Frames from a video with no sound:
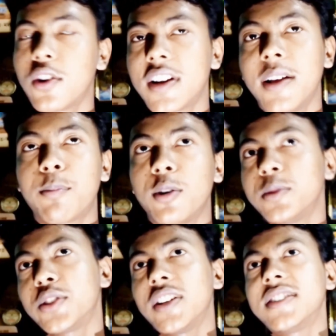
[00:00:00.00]
a
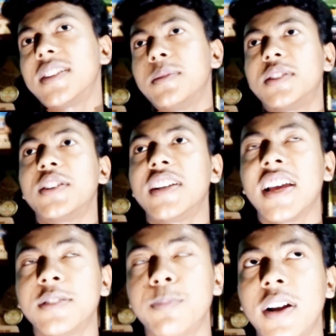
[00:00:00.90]
professional cybersecurity
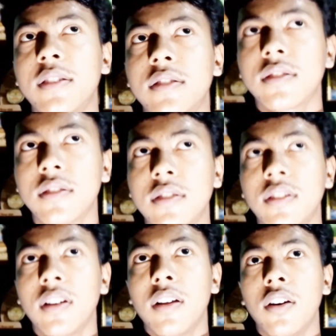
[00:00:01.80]
expert
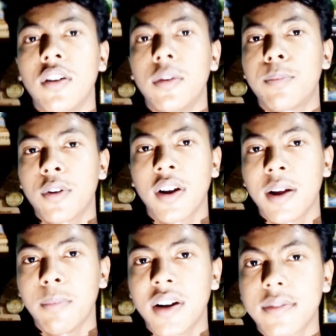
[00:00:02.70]
or
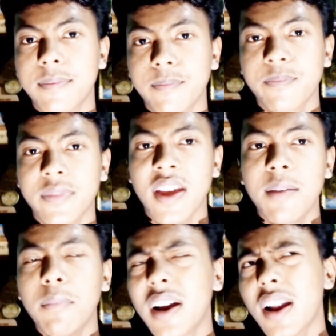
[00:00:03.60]
programmer.
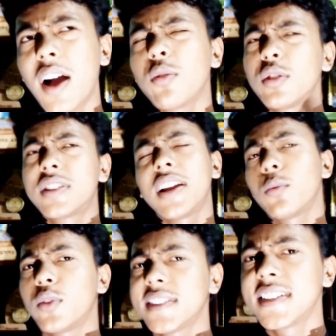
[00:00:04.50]
But I will tell
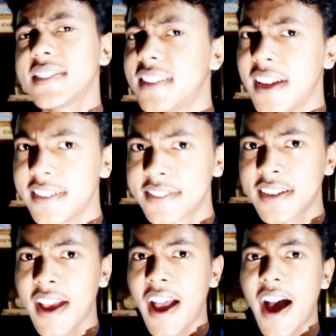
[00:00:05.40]
one thing that
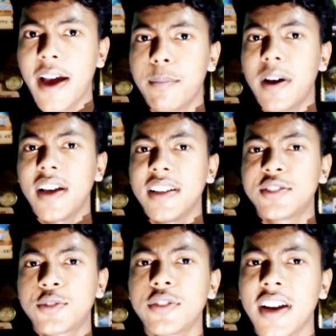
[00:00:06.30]
I am a
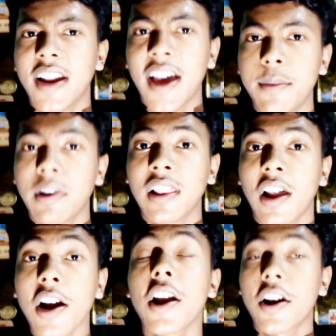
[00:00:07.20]
student, I am a
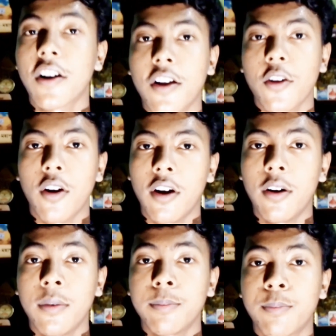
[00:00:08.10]
learner
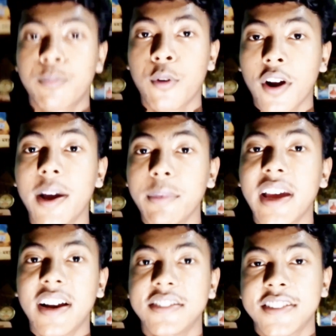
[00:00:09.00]
of programming
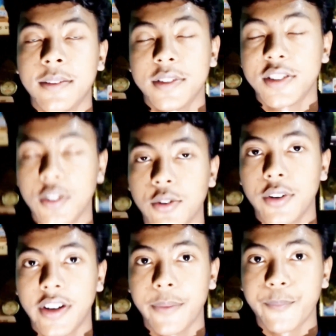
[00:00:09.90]
and cybersecurity.